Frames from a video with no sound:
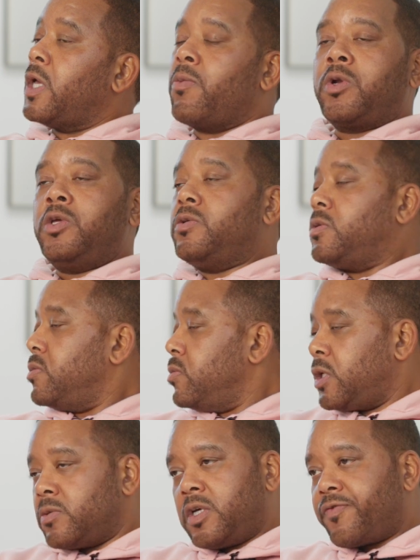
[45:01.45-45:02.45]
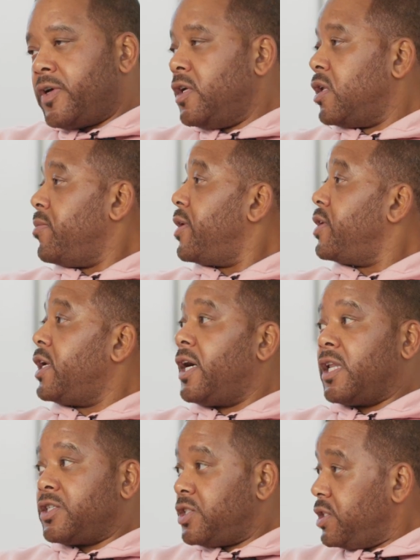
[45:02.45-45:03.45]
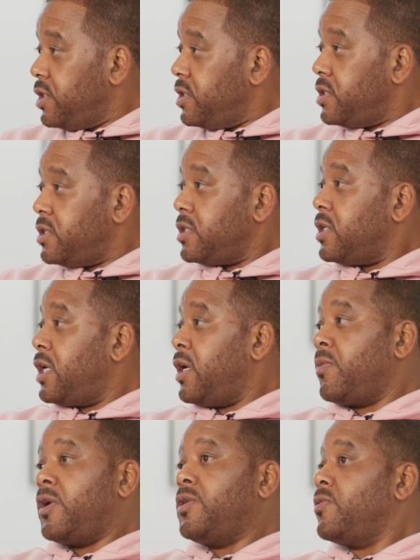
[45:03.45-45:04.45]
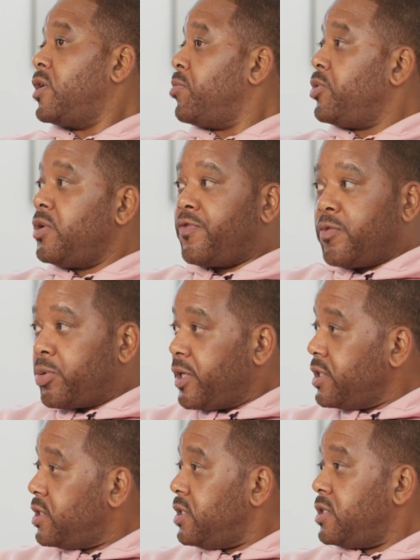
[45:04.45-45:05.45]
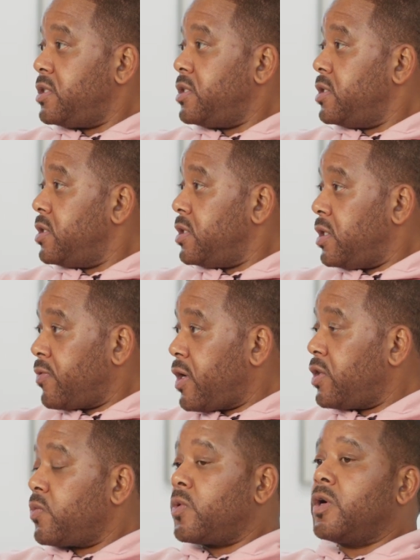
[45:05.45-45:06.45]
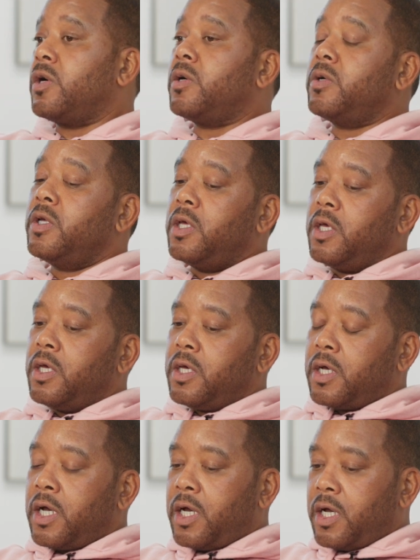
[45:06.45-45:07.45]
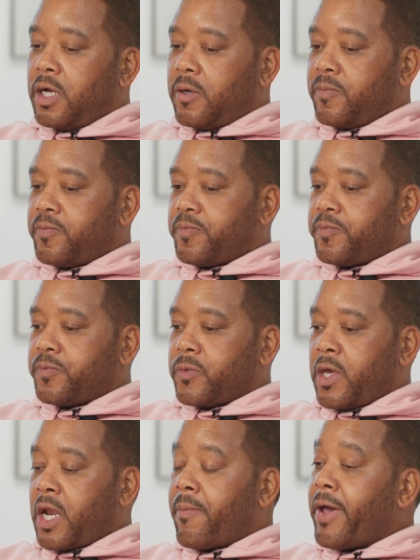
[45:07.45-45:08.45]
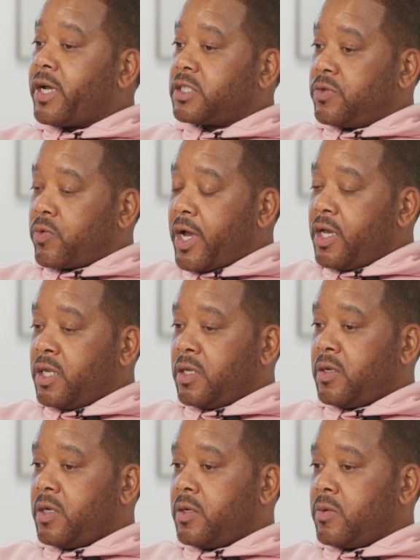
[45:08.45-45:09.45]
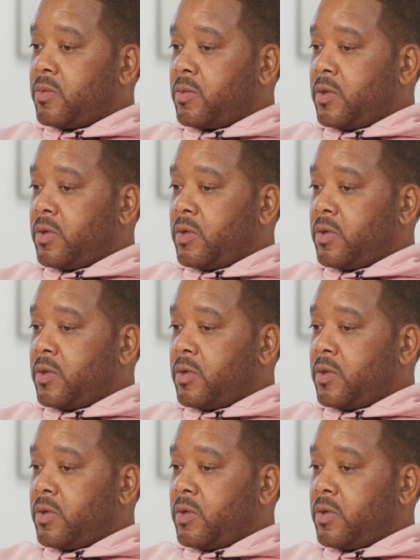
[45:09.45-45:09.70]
I want to use different healing methodologies. I want to do it in beautiful places. around the world, and I'm actually right in the